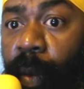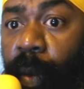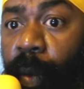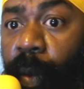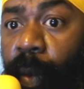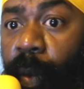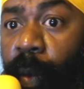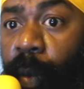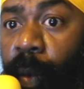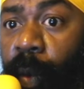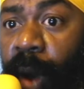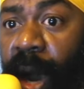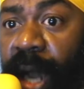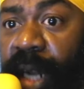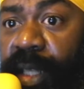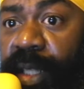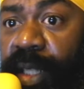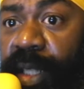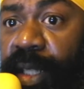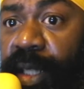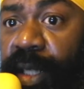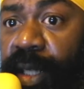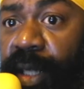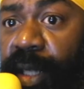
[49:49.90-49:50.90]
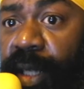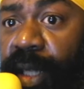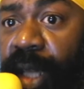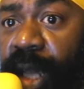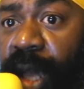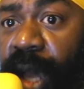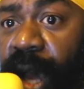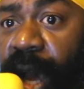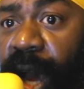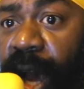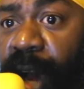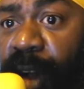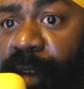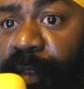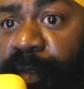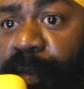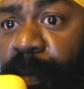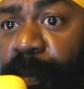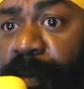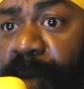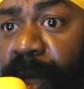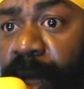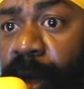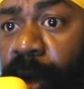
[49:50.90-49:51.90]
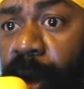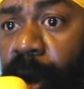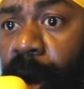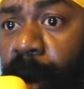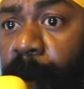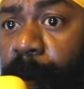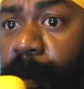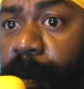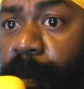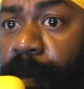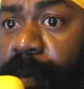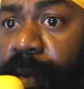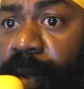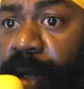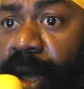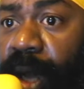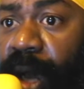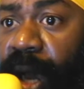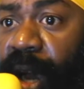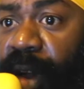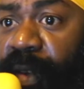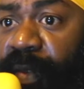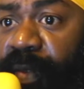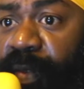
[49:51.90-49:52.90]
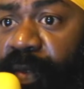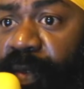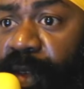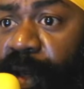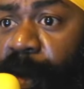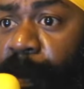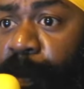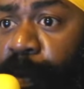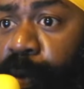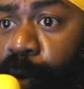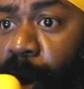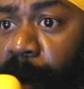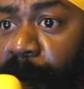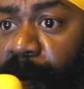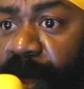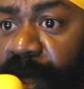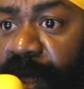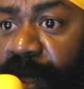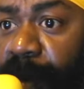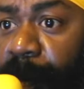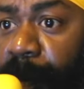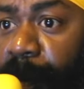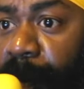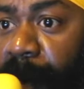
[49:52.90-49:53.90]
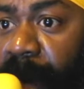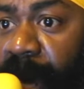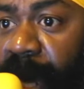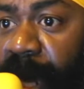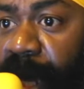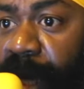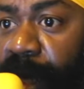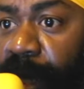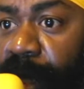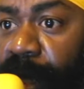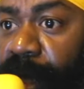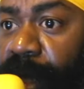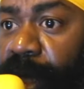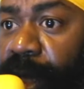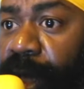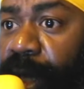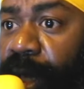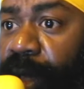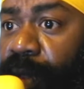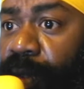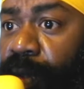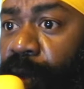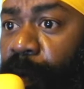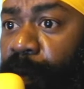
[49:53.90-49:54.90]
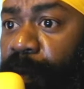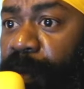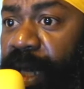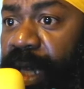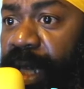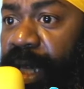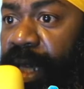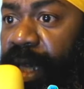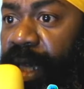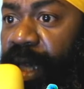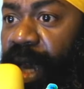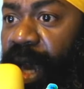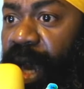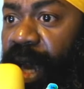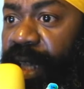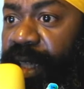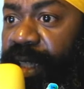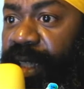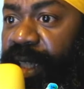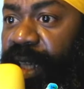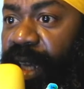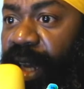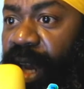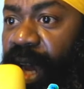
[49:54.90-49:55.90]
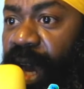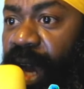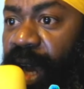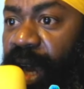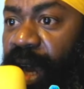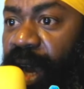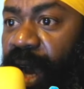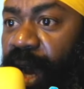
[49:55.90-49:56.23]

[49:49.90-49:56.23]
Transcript: What have become of the promise made to me as long